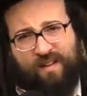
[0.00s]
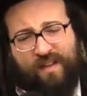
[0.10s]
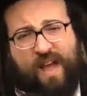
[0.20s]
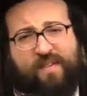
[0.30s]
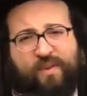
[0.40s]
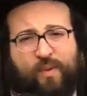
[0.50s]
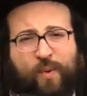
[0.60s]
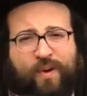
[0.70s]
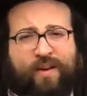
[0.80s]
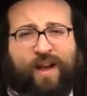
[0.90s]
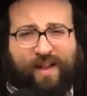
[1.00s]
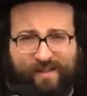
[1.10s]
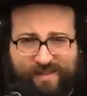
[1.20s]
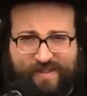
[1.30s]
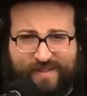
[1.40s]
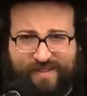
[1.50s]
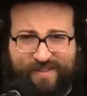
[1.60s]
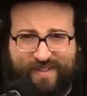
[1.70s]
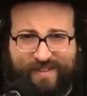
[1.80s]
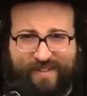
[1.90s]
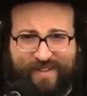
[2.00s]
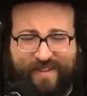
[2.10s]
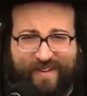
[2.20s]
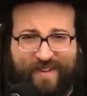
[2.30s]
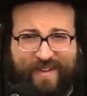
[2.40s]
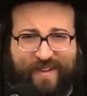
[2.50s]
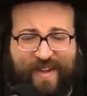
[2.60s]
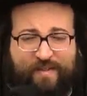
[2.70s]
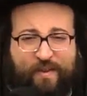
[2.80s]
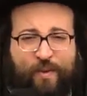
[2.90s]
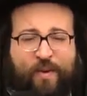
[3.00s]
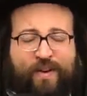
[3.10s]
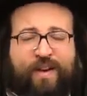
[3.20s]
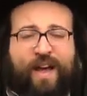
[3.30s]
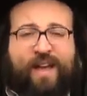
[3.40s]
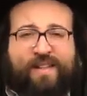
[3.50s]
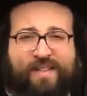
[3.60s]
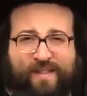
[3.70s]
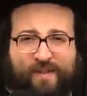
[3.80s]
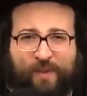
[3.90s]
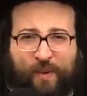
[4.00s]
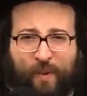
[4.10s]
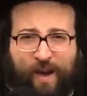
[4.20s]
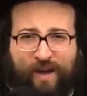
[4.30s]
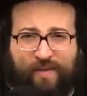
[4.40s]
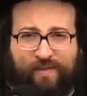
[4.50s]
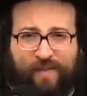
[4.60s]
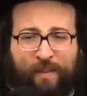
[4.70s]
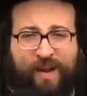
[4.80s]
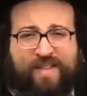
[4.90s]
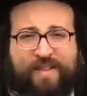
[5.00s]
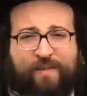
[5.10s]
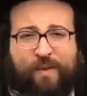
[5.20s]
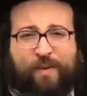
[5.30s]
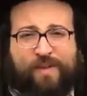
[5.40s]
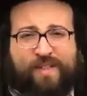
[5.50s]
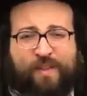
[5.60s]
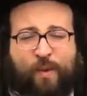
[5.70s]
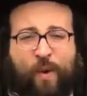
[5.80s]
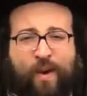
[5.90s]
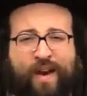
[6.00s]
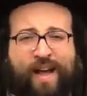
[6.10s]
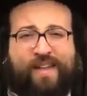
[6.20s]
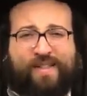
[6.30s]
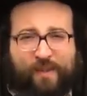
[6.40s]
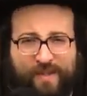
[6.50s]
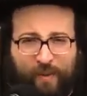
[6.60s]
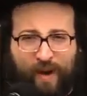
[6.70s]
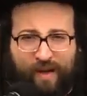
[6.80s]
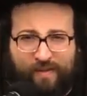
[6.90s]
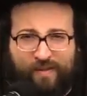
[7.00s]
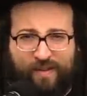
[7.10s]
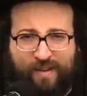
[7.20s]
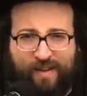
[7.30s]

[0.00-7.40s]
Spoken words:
You have to talk nice. You have to talk nice to your wife. A Breslever Chusset talk nice to his wife.